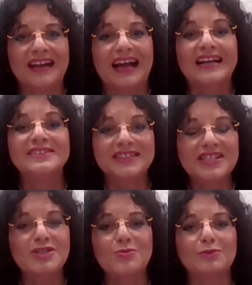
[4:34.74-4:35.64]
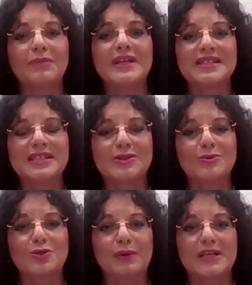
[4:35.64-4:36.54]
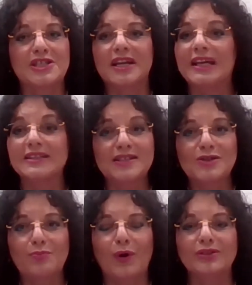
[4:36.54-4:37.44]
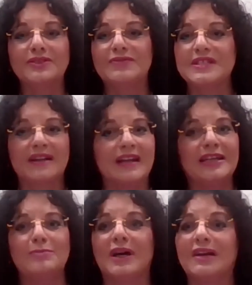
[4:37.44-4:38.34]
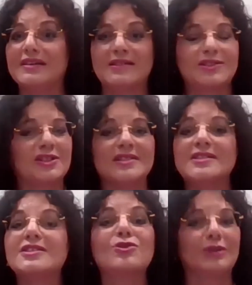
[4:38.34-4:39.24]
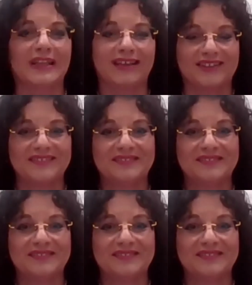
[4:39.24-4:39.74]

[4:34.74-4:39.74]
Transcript: And this is what makes it so special. And this bond with an animal is just unique.